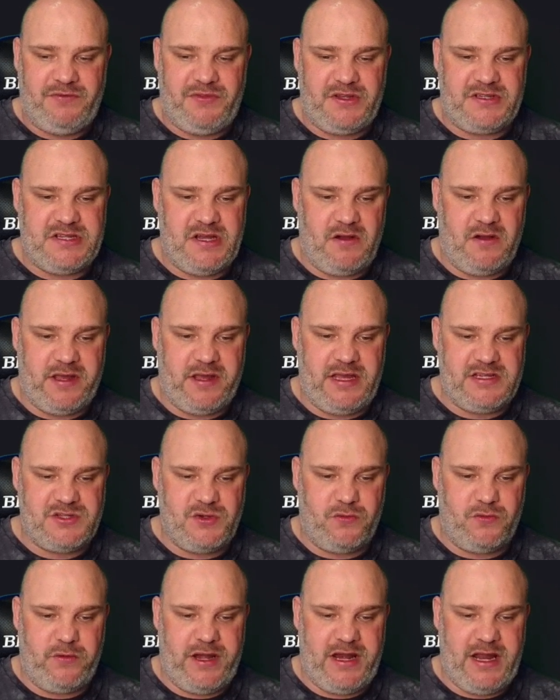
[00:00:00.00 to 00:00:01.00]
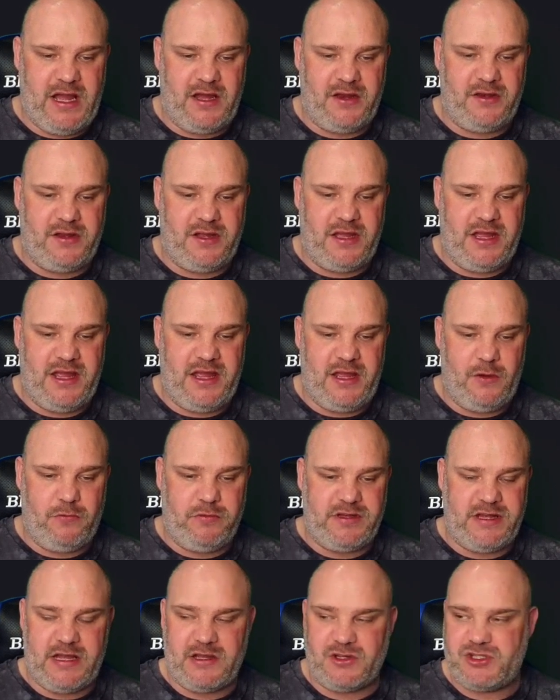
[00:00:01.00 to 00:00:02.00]
target is already under a heal
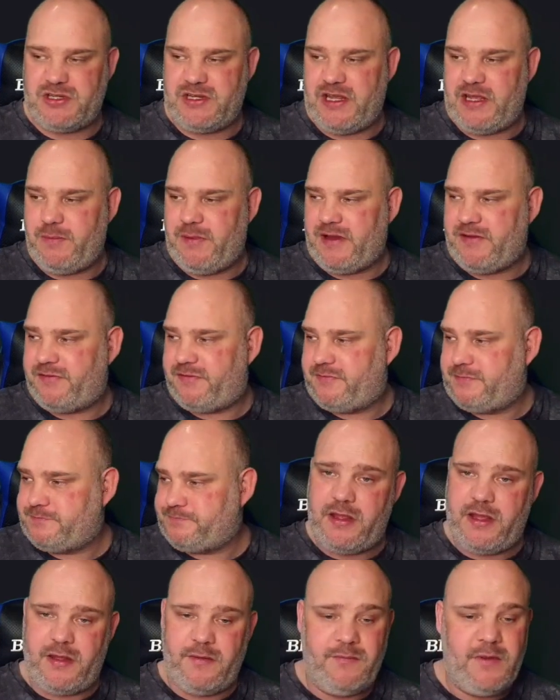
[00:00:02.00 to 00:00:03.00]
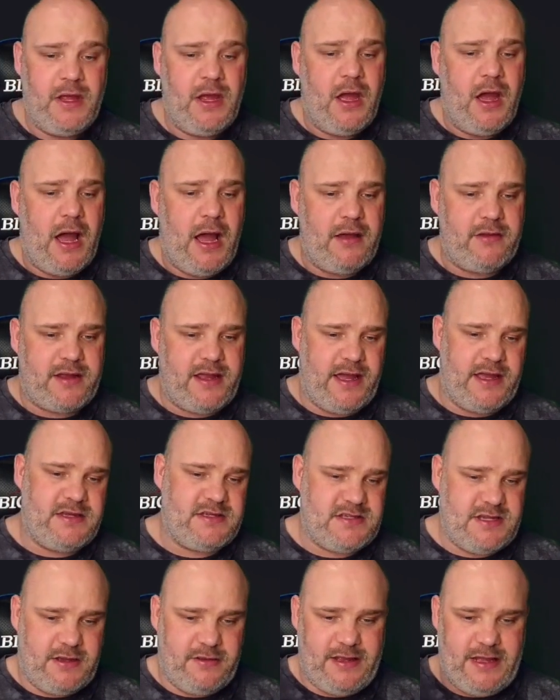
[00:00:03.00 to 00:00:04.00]
reduction debuff. Okay,
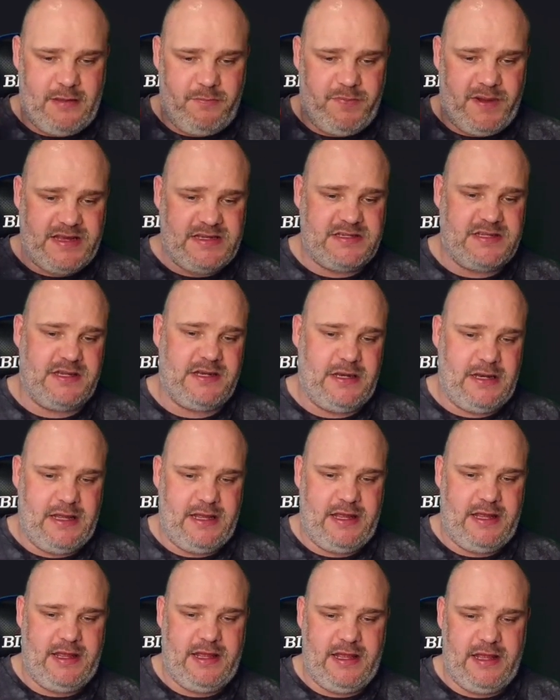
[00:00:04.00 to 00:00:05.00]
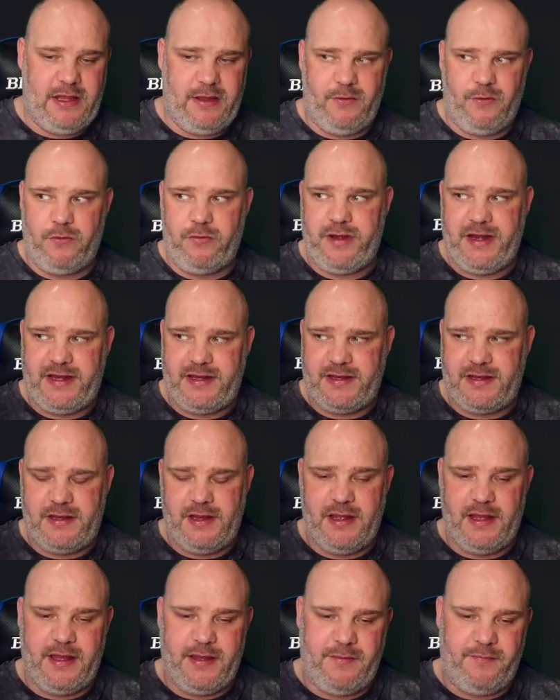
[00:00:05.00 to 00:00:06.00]
so yeah, basically he already
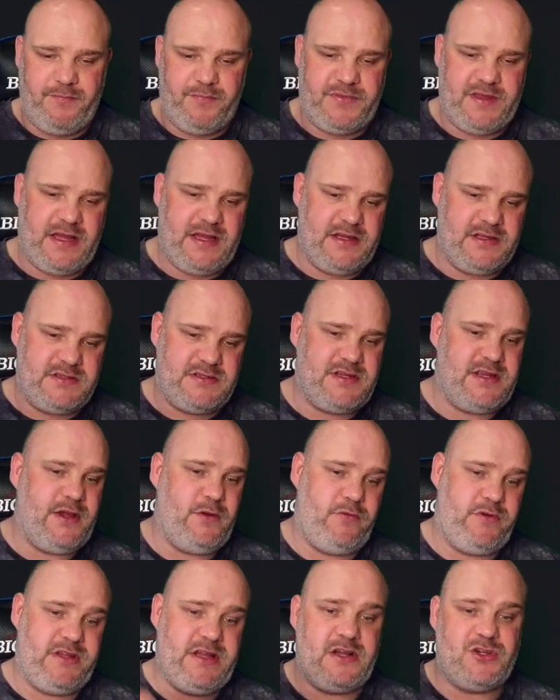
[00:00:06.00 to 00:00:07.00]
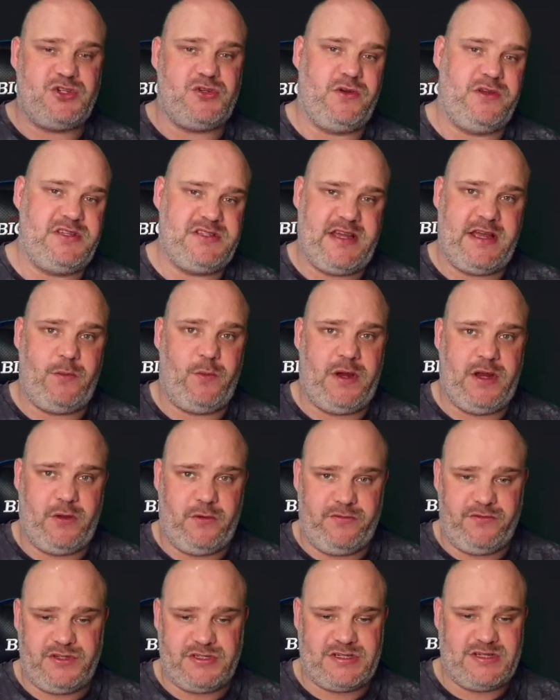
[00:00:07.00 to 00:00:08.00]
does heal reduction on his A1,
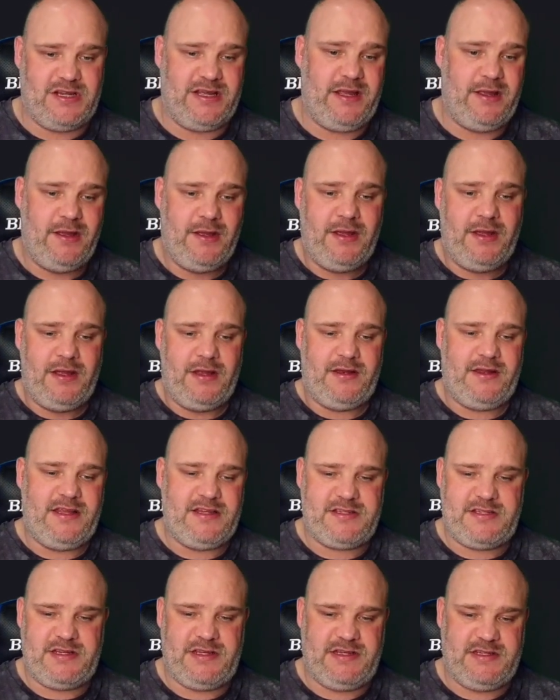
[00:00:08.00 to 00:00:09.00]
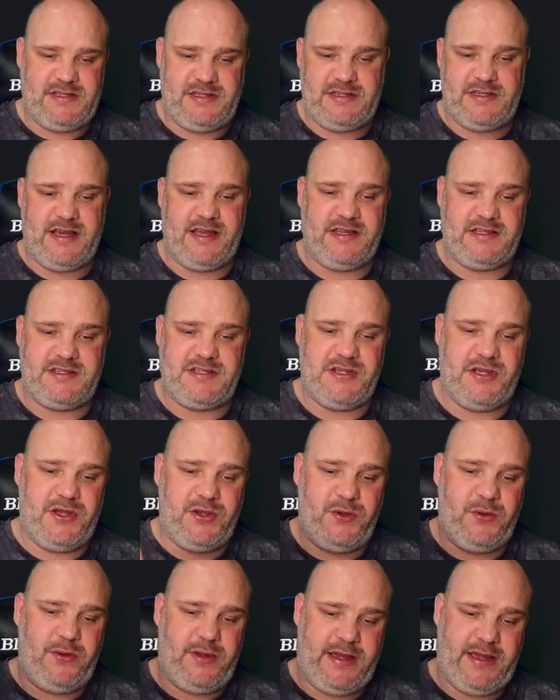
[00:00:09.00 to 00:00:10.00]
obviously. This is his
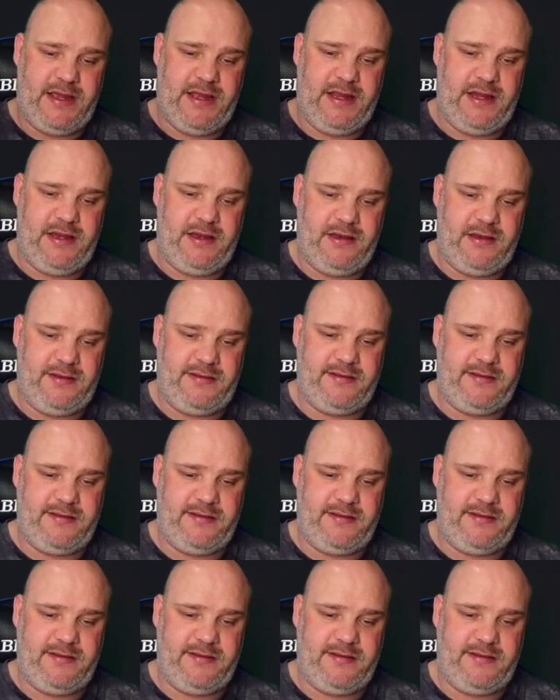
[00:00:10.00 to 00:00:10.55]
A2, and